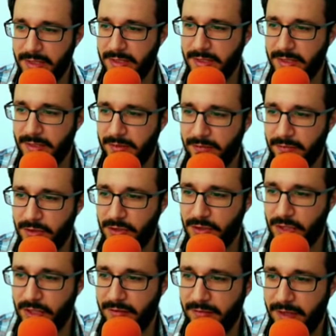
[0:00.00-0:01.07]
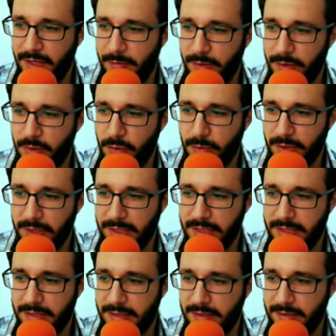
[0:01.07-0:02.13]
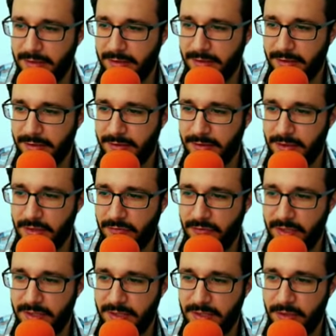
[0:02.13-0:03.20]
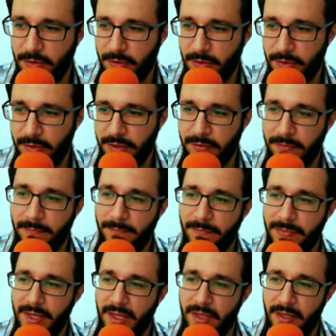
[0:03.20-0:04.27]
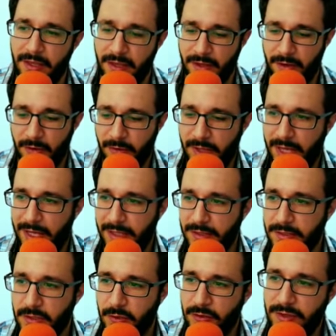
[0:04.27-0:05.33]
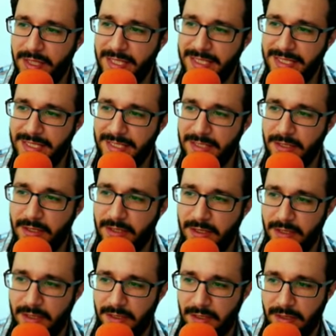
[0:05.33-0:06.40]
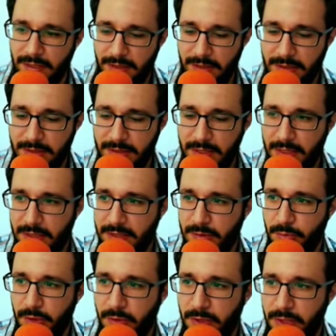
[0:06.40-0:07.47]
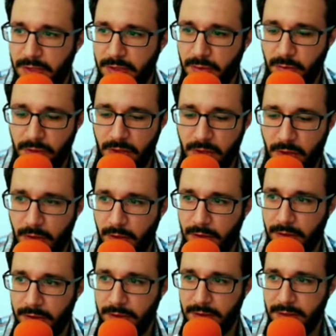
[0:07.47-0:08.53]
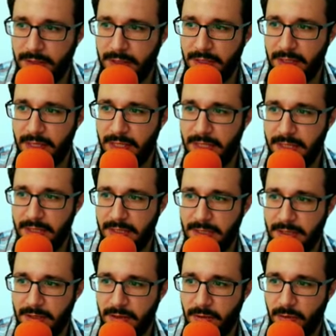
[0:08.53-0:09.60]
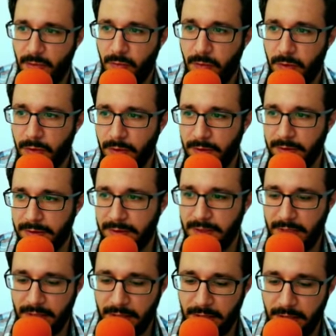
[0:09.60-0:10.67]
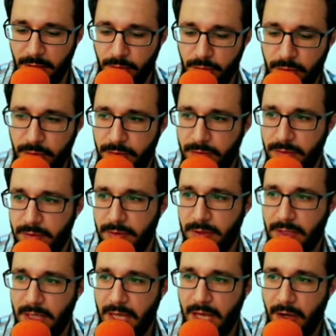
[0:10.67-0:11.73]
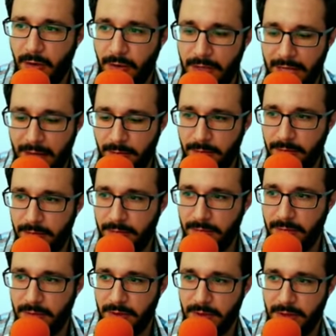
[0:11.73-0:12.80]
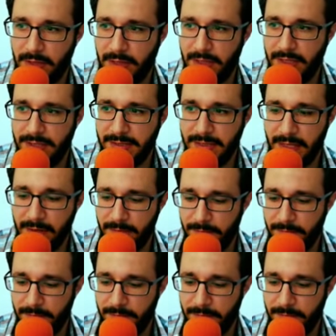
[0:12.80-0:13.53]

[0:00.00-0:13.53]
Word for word: Still vegetative, animate, human. Let's just fix the order here. Okay, so this is the experience we call this world. In Hebrew, Haolam Hazeh.